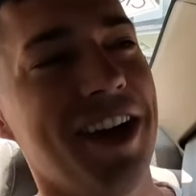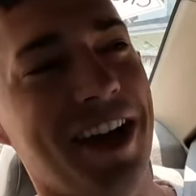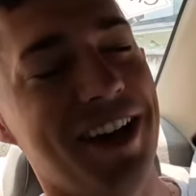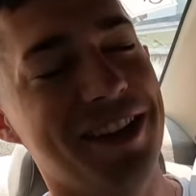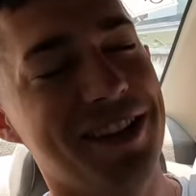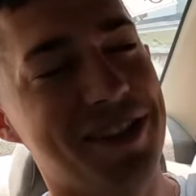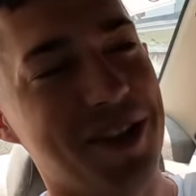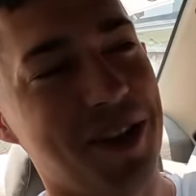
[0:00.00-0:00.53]

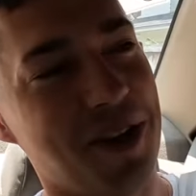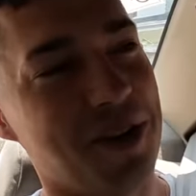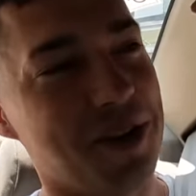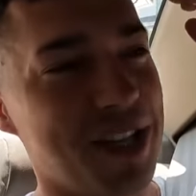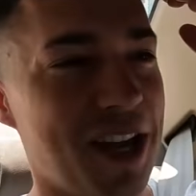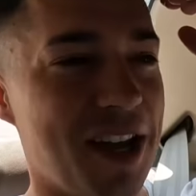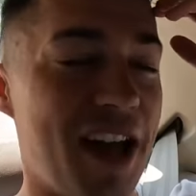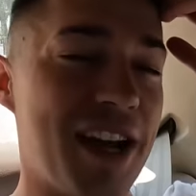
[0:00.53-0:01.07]
And so,
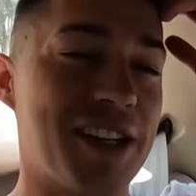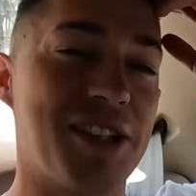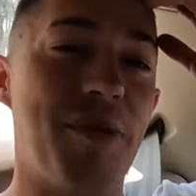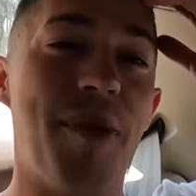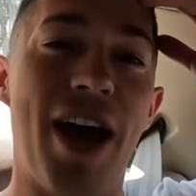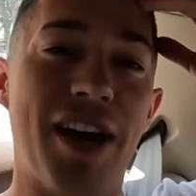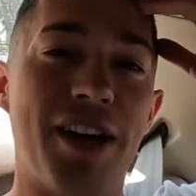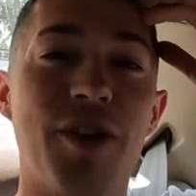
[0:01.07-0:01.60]
yeah, actually,
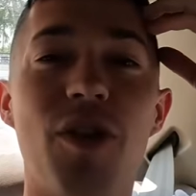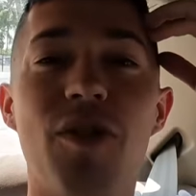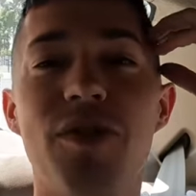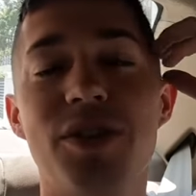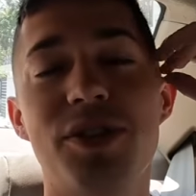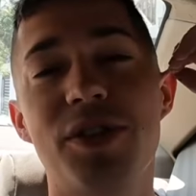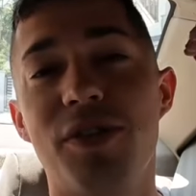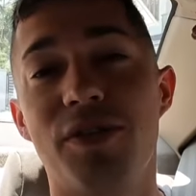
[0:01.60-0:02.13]
I'm heading
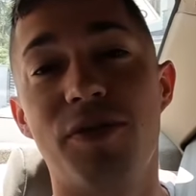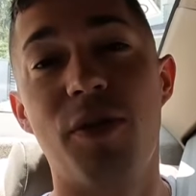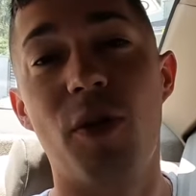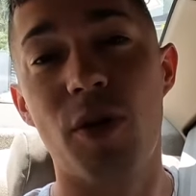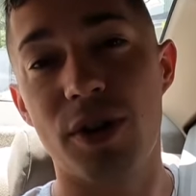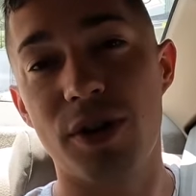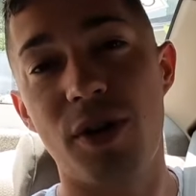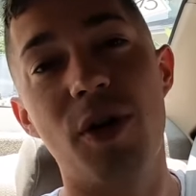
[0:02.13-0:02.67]
over to the
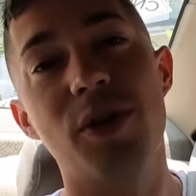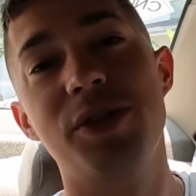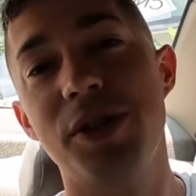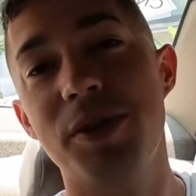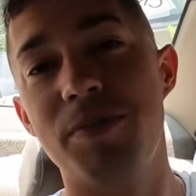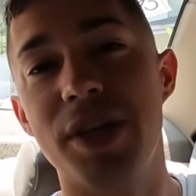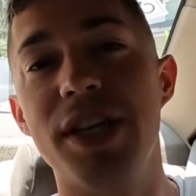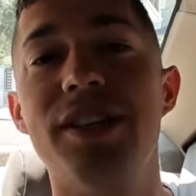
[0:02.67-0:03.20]
Fort
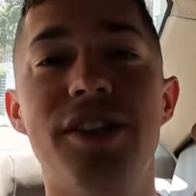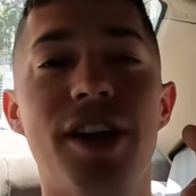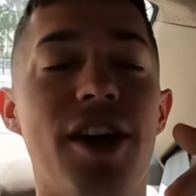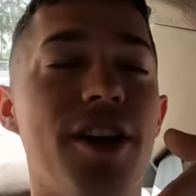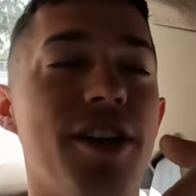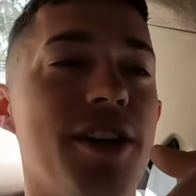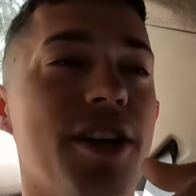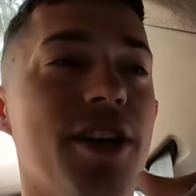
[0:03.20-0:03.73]
Kochi Beach
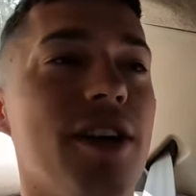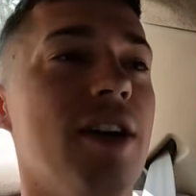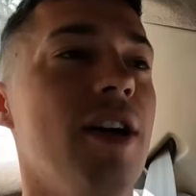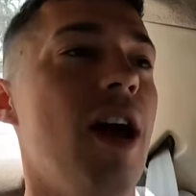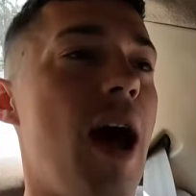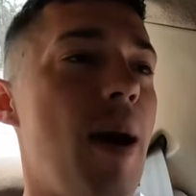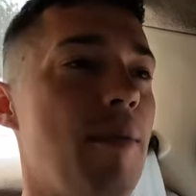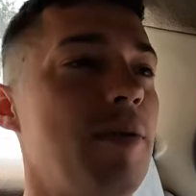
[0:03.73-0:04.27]
area.
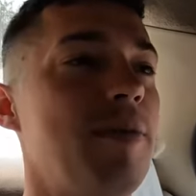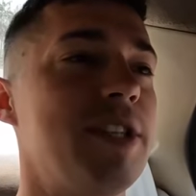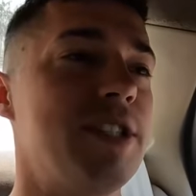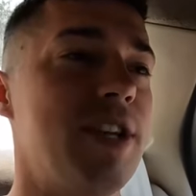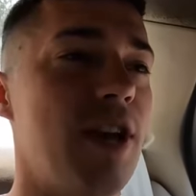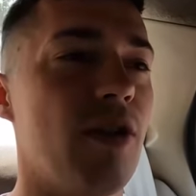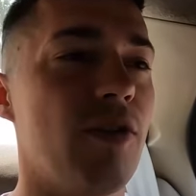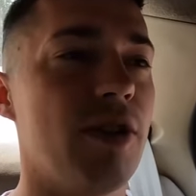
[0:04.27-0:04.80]
I'm going to be
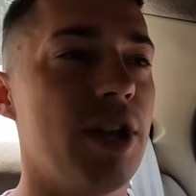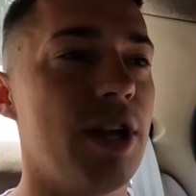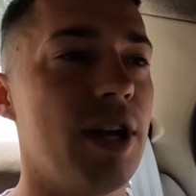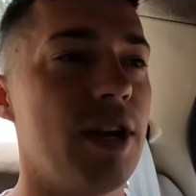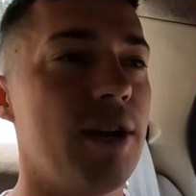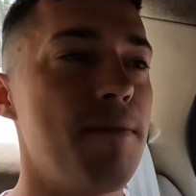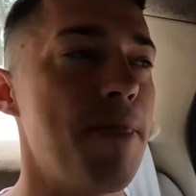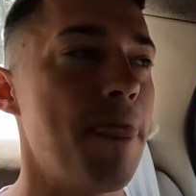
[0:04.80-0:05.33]
staying over
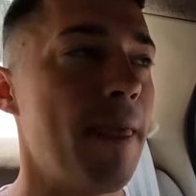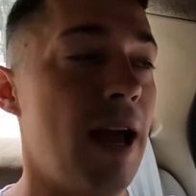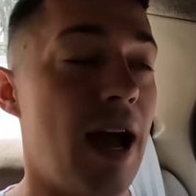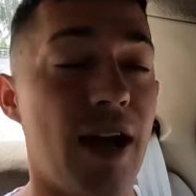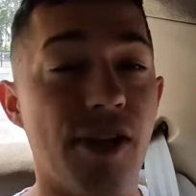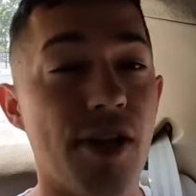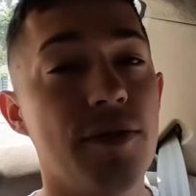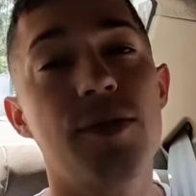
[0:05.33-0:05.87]
there.
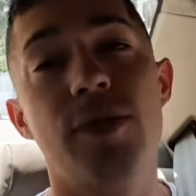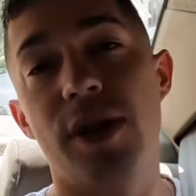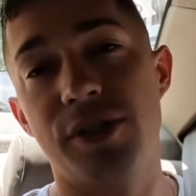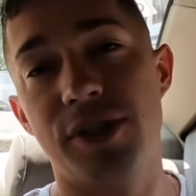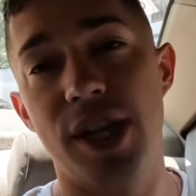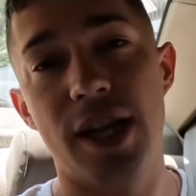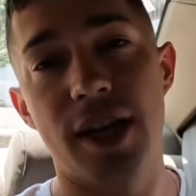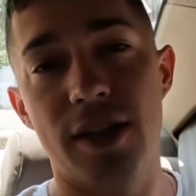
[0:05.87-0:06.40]
I loved where I
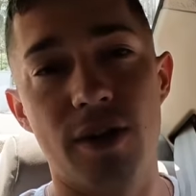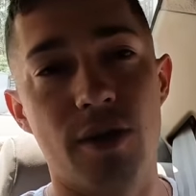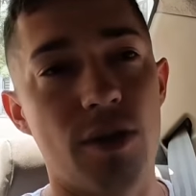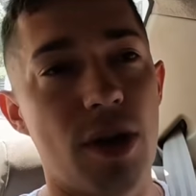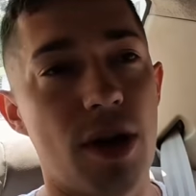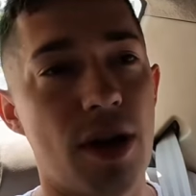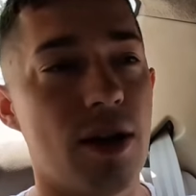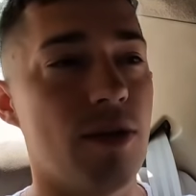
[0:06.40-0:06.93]
was staying at the
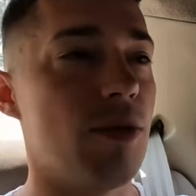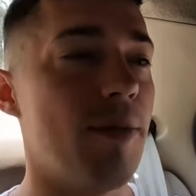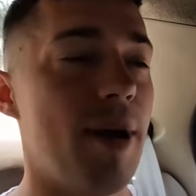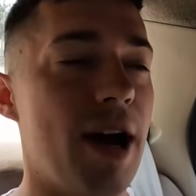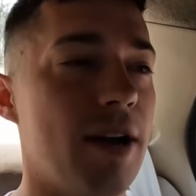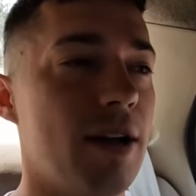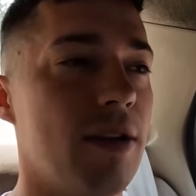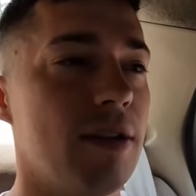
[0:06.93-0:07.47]

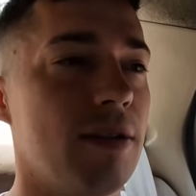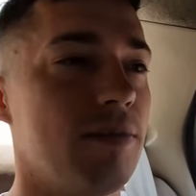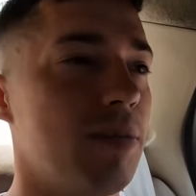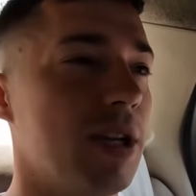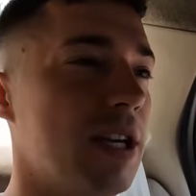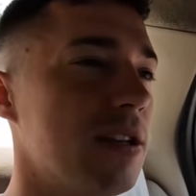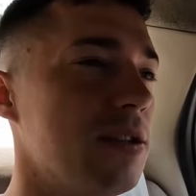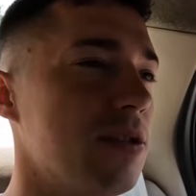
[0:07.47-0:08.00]
Ramada
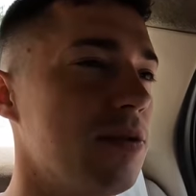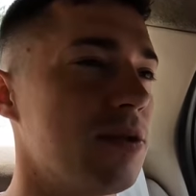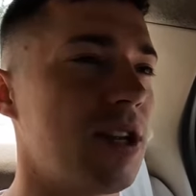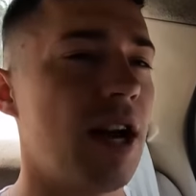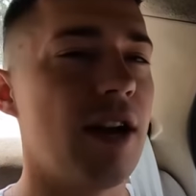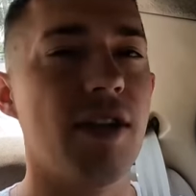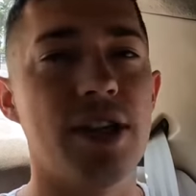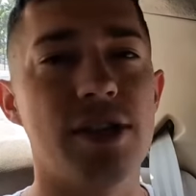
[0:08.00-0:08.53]
because it was
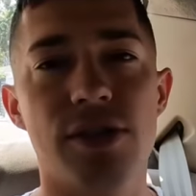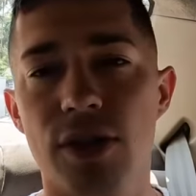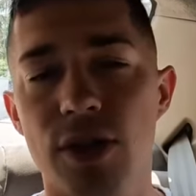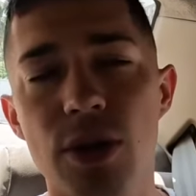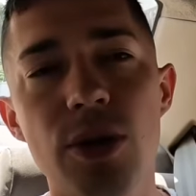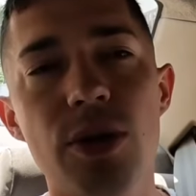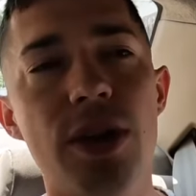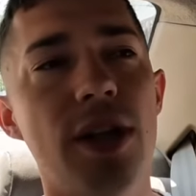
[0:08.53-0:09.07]
kind of like
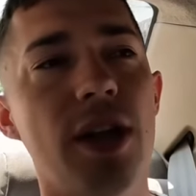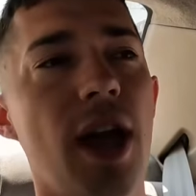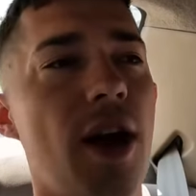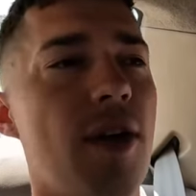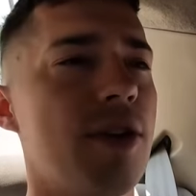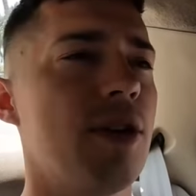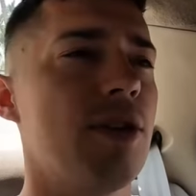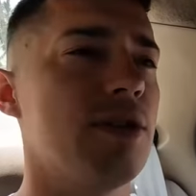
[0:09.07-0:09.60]
secluded
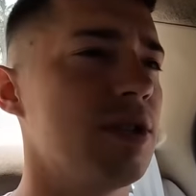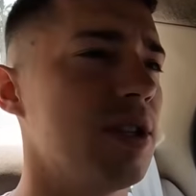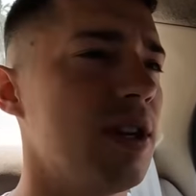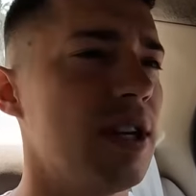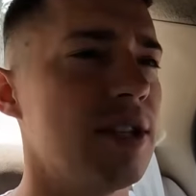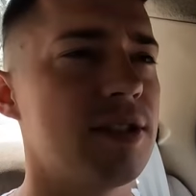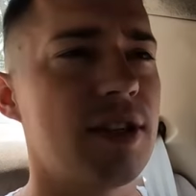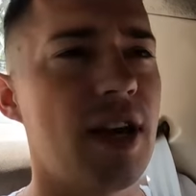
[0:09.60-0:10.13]
out here. It was a
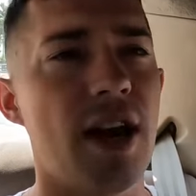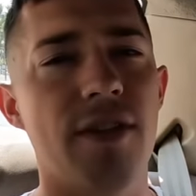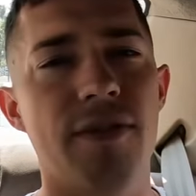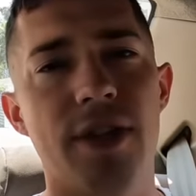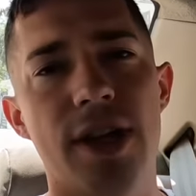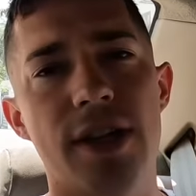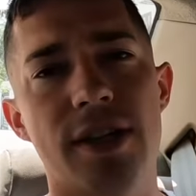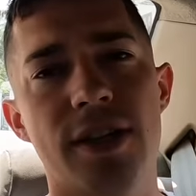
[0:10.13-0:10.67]
nice kind
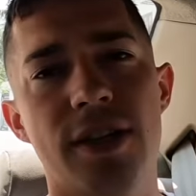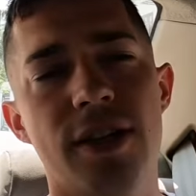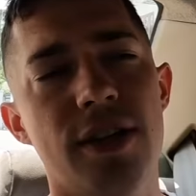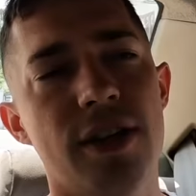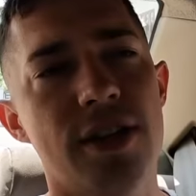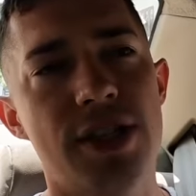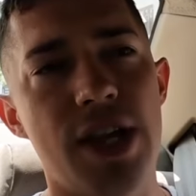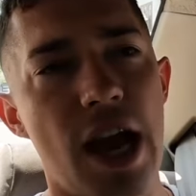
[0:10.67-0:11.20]
of like
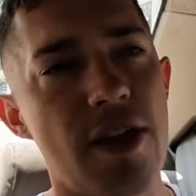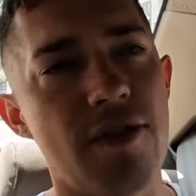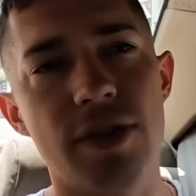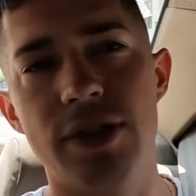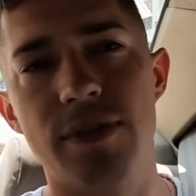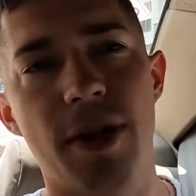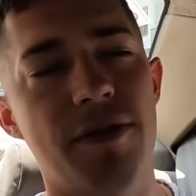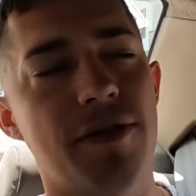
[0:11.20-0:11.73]
dive
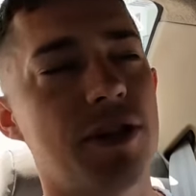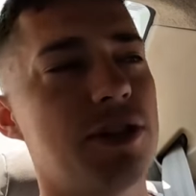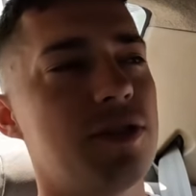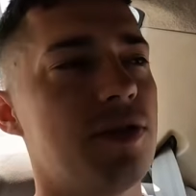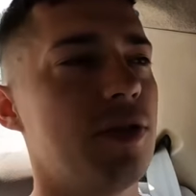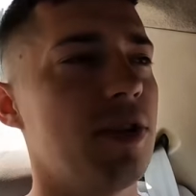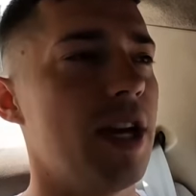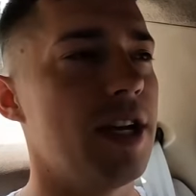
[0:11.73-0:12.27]
into my
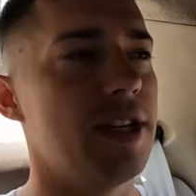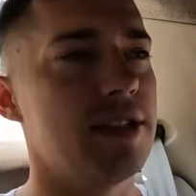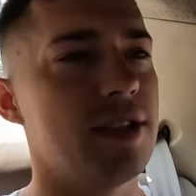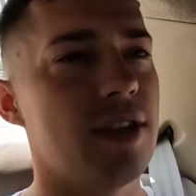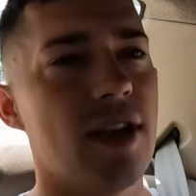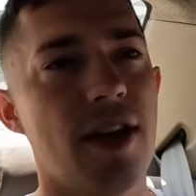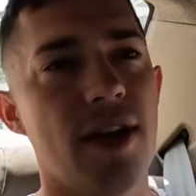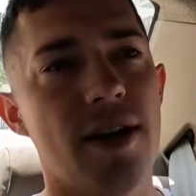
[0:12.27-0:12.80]
first few
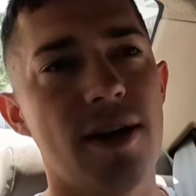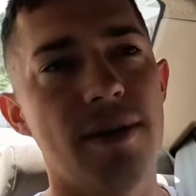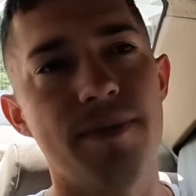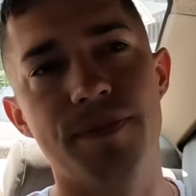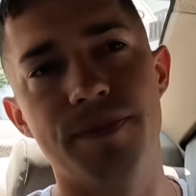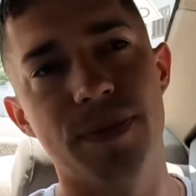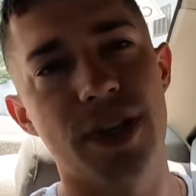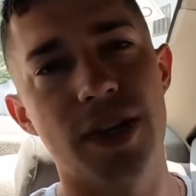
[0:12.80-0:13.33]
days
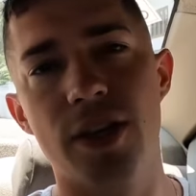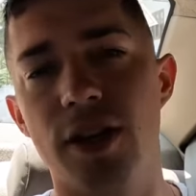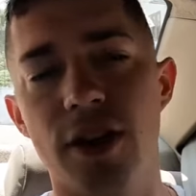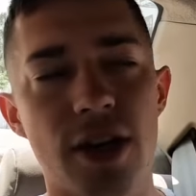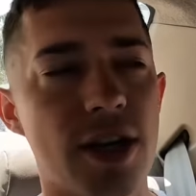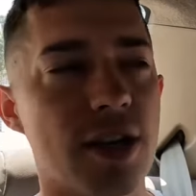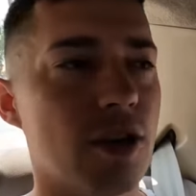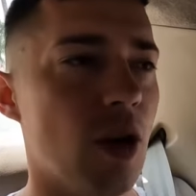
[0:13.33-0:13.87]

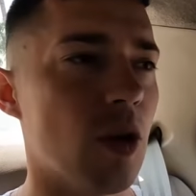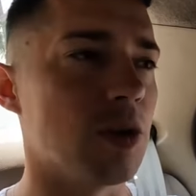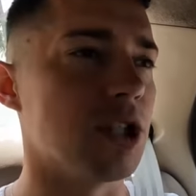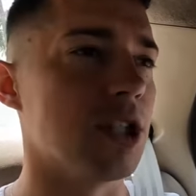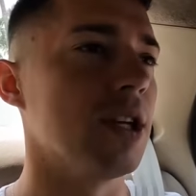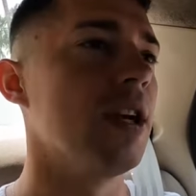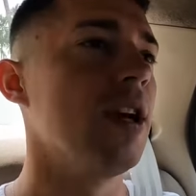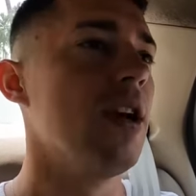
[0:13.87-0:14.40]
here in
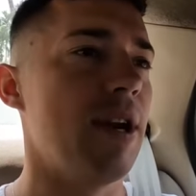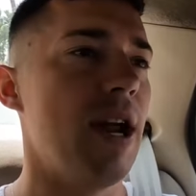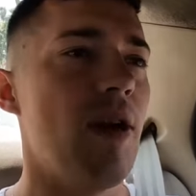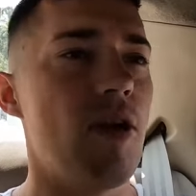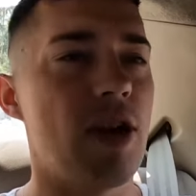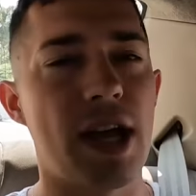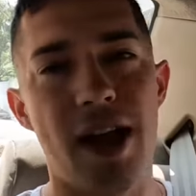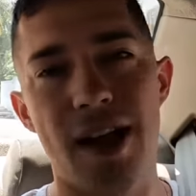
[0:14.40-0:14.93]
Kochi. But
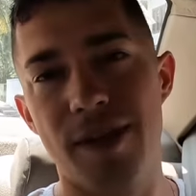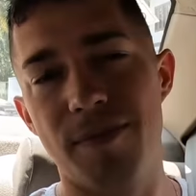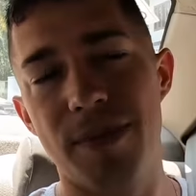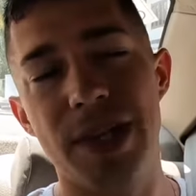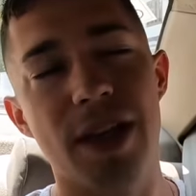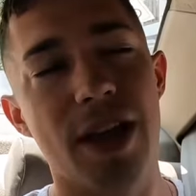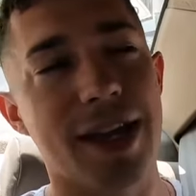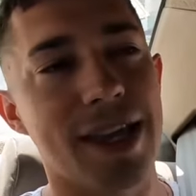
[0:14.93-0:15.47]
now I want to kind of
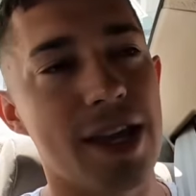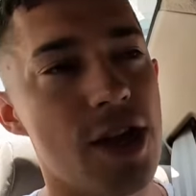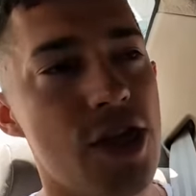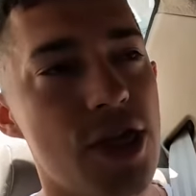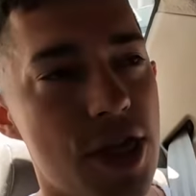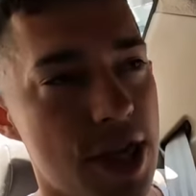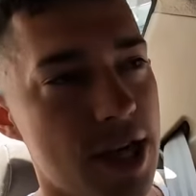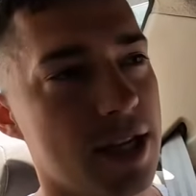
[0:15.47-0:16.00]
be like
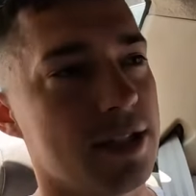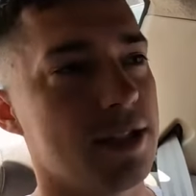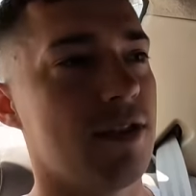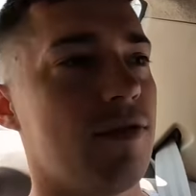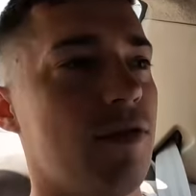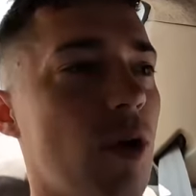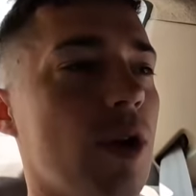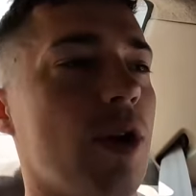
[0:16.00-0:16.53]
in things,
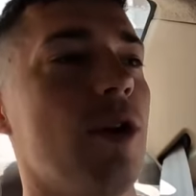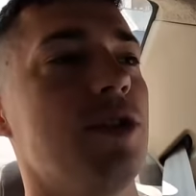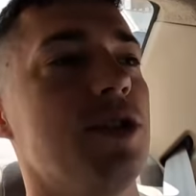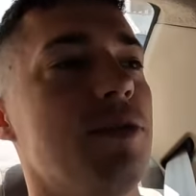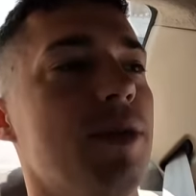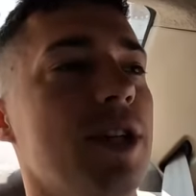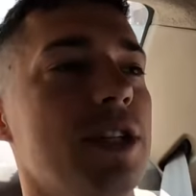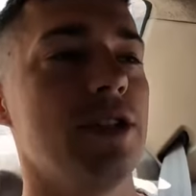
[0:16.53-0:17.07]
and Fort
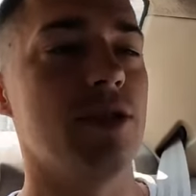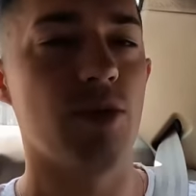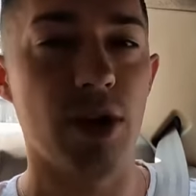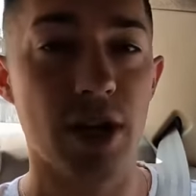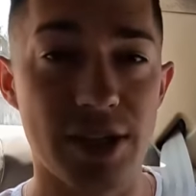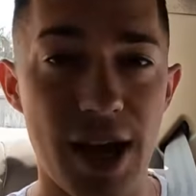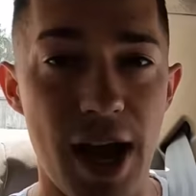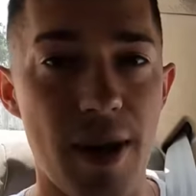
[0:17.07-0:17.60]
Kochi Beach is
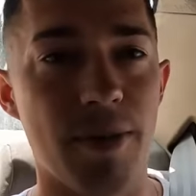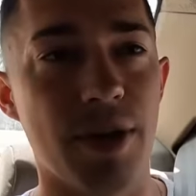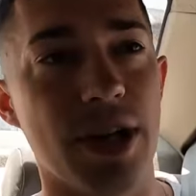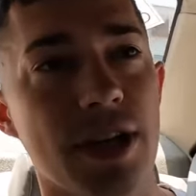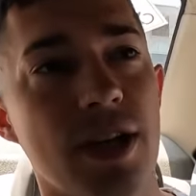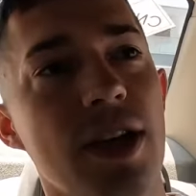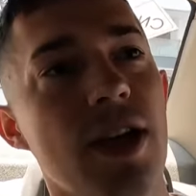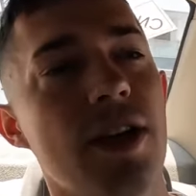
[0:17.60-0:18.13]
where it's
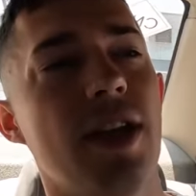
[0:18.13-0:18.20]
happening.